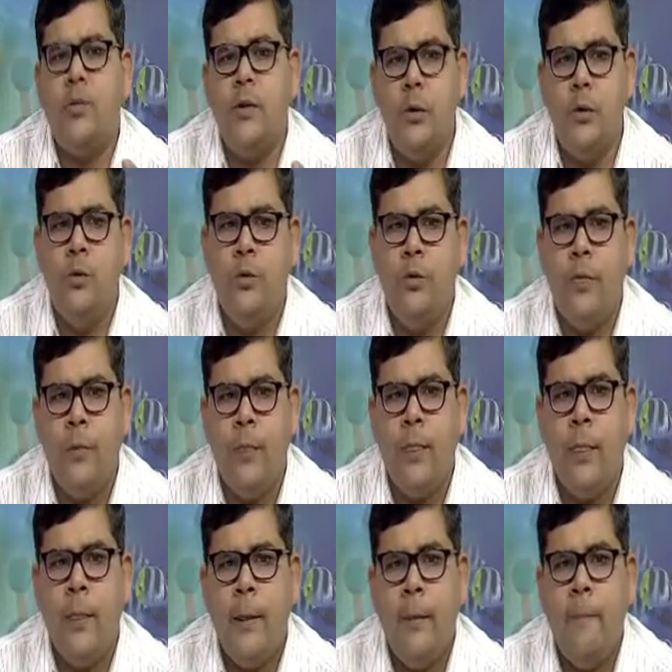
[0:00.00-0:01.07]
with you,
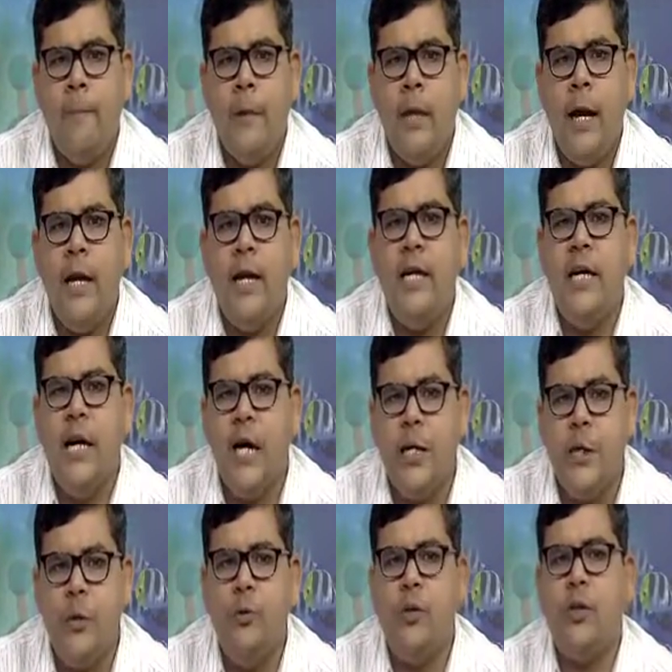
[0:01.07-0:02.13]
and he
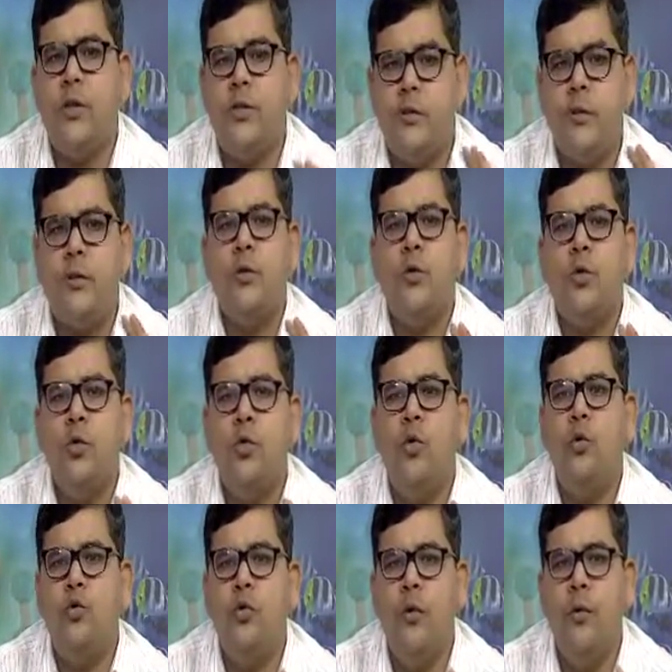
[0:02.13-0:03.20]
continues to
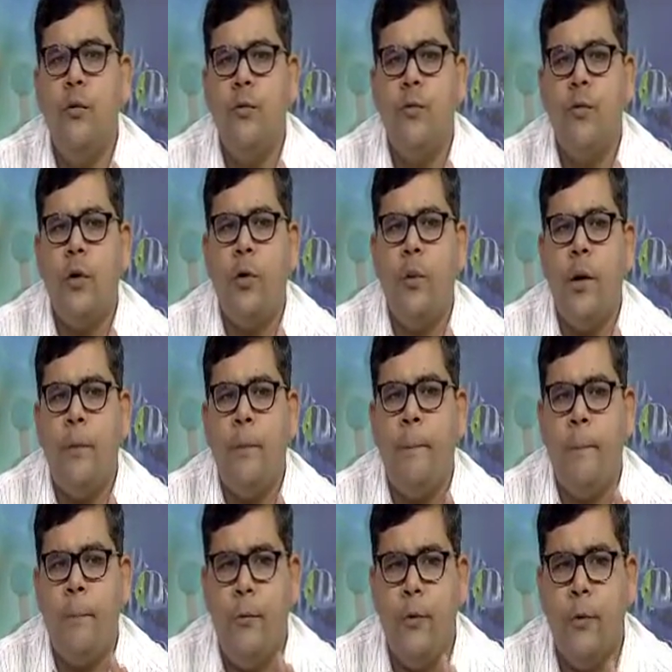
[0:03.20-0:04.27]
do so for over a
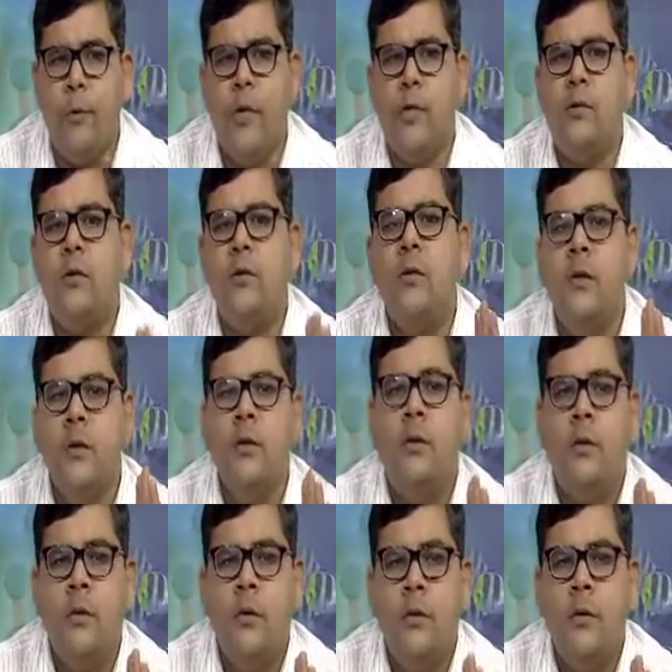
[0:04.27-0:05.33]
4 month,
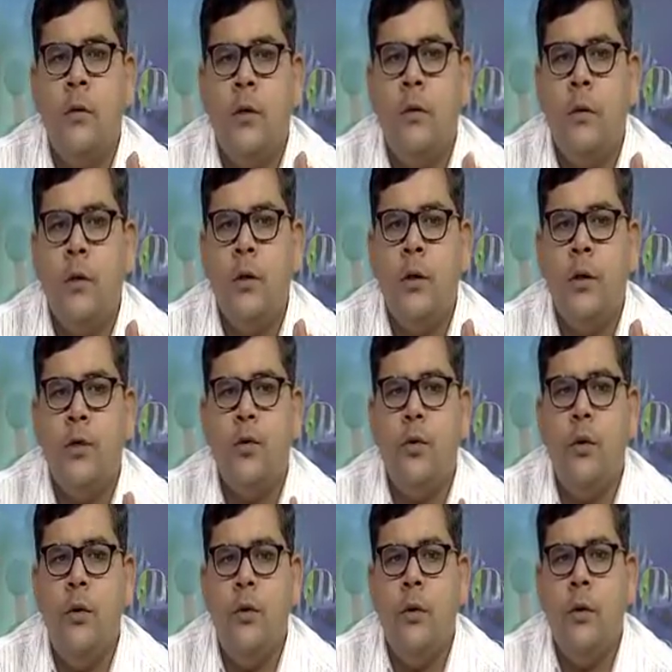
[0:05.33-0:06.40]

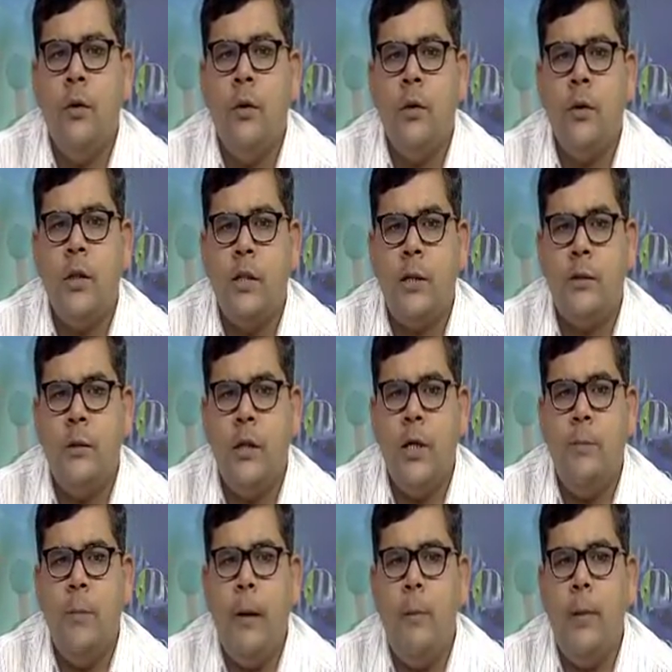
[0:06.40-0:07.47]
so
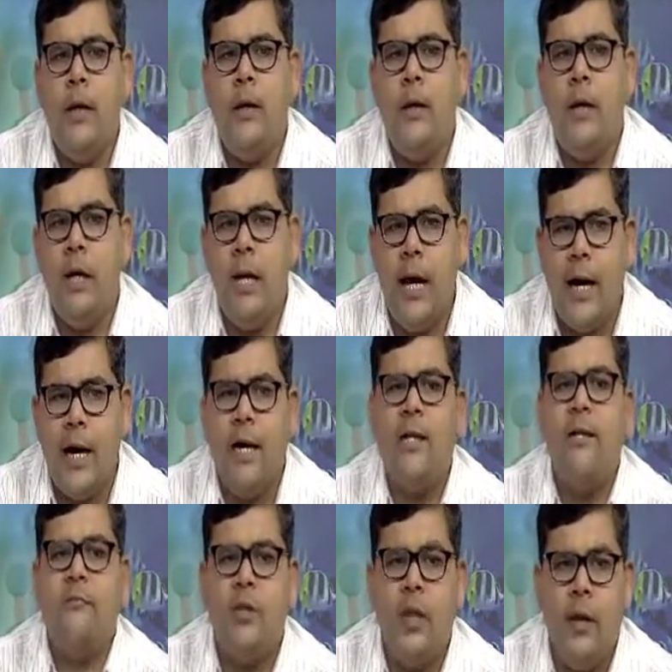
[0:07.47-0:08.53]
it will be a ila
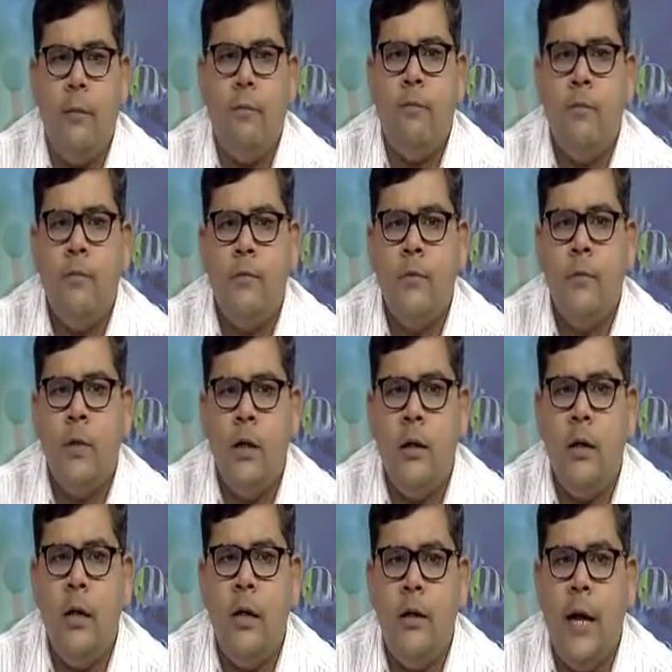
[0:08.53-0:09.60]
kind of jalab,
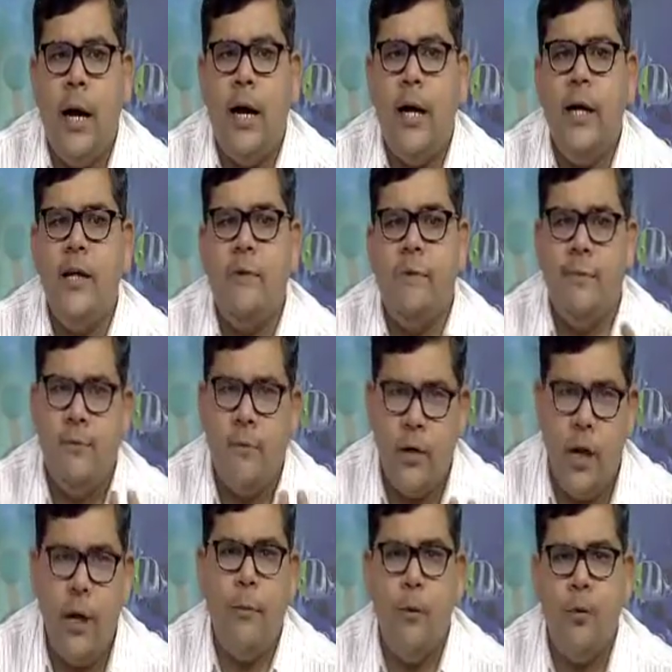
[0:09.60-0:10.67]
ila kind of
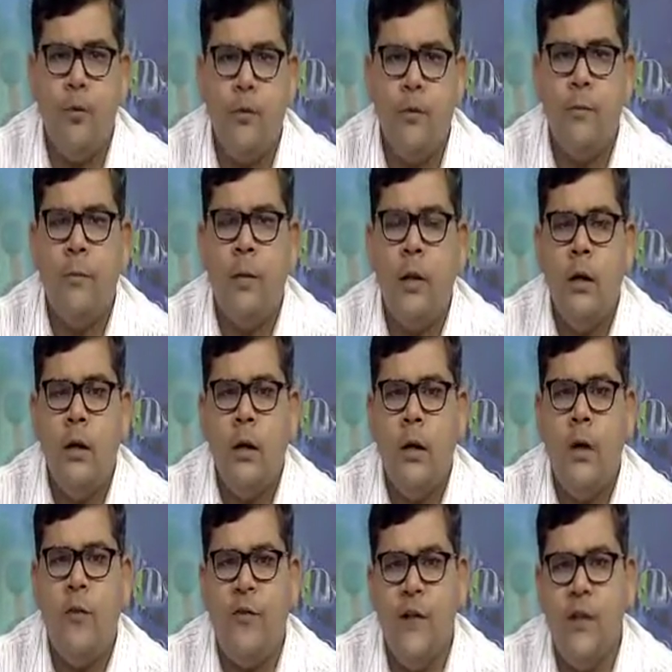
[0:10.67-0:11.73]
divorce.
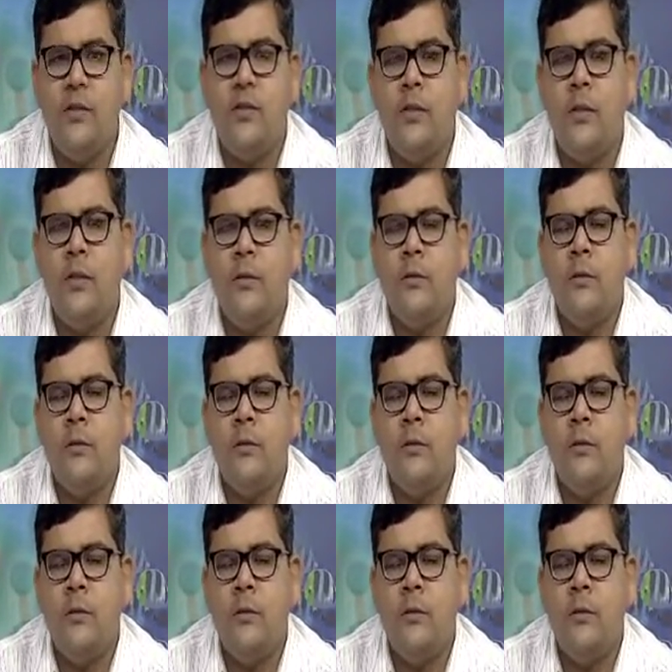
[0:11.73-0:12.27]
Now, friends, the